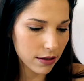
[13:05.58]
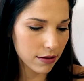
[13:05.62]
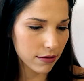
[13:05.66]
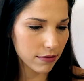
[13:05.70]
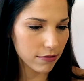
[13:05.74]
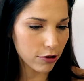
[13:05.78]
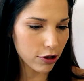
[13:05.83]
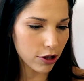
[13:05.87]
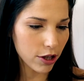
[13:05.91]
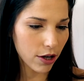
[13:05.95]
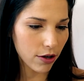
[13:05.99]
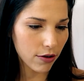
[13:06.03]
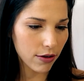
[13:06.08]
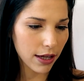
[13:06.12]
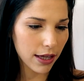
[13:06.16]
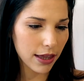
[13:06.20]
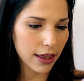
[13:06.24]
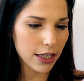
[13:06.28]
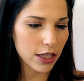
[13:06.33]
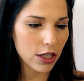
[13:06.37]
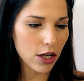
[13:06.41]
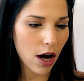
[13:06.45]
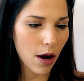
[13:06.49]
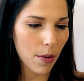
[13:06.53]
you know, like
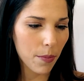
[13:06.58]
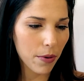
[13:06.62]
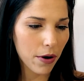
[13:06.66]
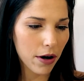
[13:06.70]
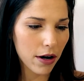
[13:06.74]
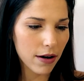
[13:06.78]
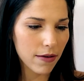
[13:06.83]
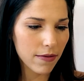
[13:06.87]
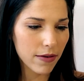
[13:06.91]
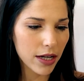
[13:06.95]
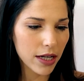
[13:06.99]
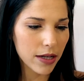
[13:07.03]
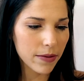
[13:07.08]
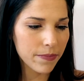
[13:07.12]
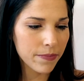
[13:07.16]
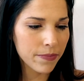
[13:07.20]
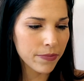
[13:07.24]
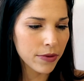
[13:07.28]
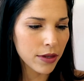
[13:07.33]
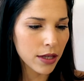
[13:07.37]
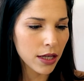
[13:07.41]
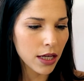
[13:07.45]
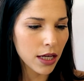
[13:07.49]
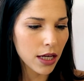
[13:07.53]
the top part of it.
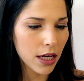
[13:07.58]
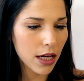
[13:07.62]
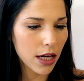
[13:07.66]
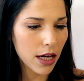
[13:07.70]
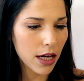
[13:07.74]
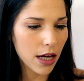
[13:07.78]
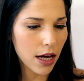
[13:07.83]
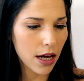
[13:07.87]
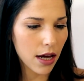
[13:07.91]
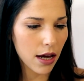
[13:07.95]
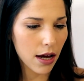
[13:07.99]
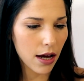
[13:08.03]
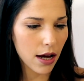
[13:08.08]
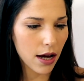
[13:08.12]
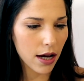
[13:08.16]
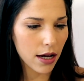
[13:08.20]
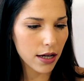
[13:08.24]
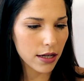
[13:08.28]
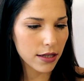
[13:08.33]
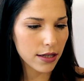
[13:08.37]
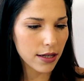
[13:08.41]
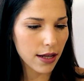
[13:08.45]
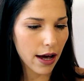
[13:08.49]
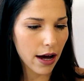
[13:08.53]

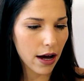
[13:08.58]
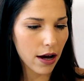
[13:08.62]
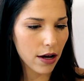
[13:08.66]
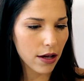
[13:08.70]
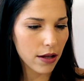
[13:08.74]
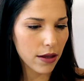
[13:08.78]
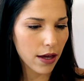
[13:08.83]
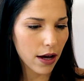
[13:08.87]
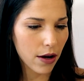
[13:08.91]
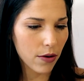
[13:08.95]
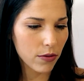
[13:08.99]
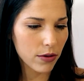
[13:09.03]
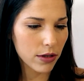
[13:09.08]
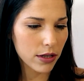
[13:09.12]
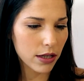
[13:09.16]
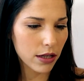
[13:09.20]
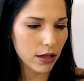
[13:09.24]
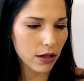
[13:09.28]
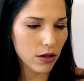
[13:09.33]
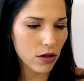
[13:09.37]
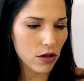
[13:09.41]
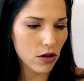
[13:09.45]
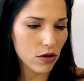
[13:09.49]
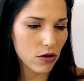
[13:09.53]
And that was a
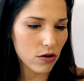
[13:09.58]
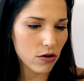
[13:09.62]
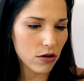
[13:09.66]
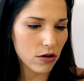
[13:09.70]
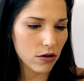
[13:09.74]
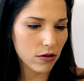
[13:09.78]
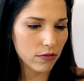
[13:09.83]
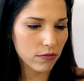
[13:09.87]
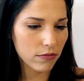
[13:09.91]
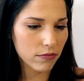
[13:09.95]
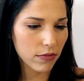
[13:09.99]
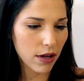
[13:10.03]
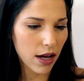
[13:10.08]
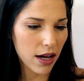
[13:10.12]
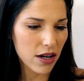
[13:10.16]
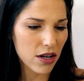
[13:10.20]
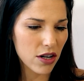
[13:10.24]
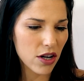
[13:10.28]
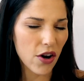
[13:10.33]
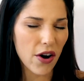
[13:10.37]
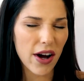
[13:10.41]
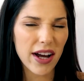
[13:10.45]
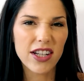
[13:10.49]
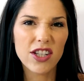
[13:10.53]
little, I don't
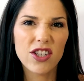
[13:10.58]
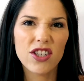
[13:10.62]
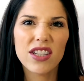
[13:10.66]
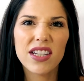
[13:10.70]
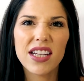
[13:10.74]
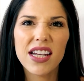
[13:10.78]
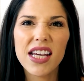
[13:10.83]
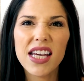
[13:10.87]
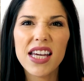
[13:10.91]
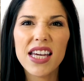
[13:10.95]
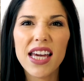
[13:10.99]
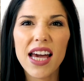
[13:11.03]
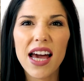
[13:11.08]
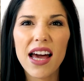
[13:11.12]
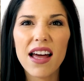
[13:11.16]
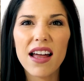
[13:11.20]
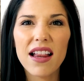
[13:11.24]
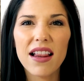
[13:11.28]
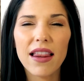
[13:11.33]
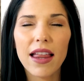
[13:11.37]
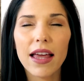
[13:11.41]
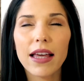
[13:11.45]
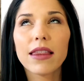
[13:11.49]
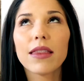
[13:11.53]
know, I just didn't
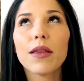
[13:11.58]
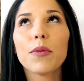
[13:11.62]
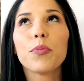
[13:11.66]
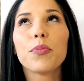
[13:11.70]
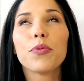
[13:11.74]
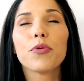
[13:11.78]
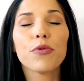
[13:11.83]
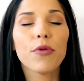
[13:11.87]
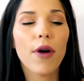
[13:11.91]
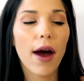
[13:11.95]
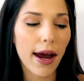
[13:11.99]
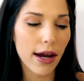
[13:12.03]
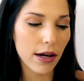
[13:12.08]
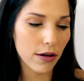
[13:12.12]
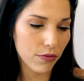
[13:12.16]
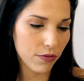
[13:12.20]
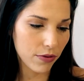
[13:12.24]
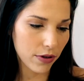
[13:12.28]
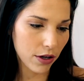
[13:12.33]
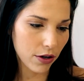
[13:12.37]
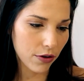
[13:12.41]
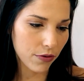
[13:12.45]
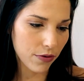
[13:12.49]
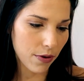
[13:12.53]
get like the bride
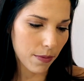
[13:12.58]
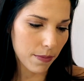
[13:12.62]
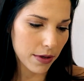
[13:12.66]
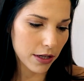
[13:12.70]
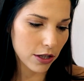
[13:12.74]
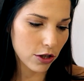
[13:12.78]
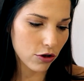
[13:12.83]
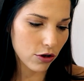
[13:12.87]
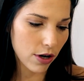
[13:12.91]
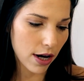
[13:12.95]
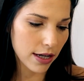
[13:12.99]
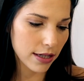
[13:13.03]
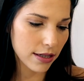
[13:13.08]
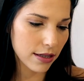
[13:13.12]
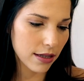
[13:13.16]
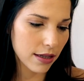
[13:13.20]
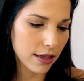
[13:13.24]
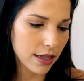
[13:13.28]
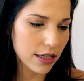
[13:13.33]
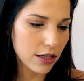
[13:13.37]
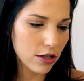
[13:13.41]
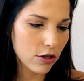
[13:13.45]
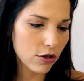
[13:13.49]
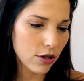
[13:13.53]
feel from this dress.
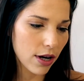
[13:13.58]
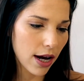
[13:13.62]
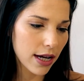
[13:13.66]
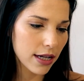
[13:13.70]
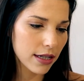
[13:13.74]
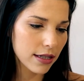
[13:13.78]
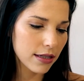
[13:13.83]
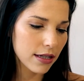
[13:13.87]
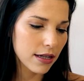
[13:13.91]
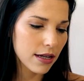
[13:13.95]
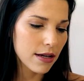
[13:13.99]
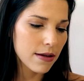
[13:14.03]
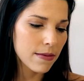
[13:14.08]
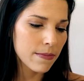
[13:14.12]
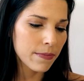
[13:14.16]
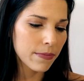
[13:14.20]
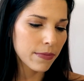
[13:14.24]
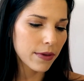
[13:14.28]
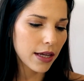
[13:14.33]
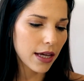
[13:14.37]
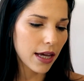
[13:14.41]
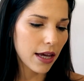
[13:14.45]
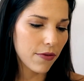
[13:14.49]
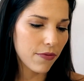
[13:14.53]
This dress,
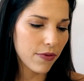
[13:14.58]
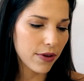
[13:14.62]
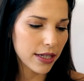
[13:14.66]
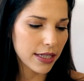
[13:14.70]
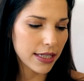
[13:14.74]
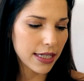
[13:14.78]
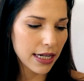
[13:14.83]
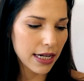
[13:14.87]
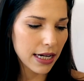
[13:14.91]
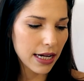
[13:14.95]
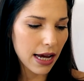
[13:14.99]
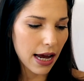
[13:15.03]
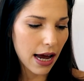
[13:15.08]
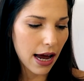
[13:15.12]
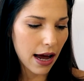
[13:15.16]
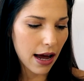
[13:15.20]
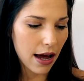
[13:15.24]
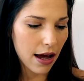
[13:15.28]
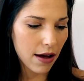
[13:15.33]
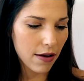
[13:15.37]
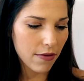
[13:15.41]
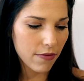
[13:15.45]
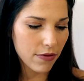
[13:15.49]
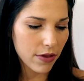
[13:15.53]
if it didn't
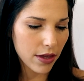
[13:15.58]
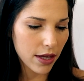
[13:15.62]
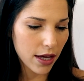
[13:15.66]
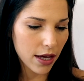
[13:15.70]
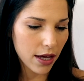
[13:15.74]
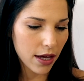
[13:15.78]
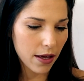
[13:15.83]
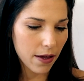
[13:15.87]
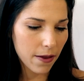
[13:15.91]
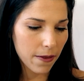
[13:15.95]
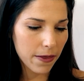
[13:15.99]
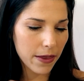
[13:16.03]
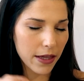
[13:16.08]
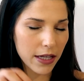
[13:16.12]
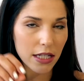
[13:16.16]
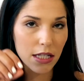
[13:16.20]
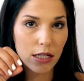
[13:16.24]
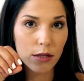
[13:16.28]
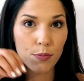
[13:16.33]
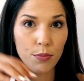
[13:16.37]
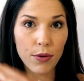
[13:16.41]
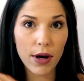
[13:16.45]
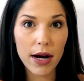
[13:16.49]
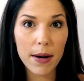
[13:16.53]
have the
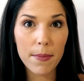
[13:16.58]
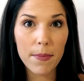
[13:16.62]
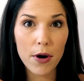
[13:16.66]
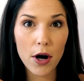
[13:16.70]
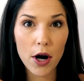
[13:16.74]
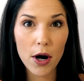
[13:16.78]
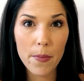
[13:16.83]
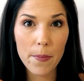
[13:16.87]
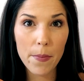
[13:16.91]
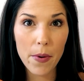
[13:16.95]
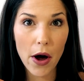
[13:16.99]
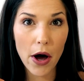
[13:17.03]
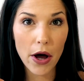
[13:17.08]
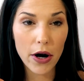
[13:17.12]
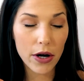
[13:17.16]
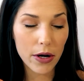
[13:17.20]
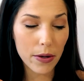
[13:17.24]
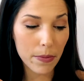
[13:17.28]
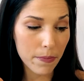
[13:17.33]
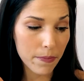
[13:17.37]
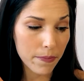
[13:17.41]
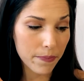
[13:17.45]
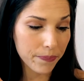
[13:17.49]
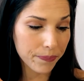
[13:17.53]
spread apart
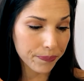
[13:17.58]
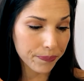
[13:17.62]
bottom,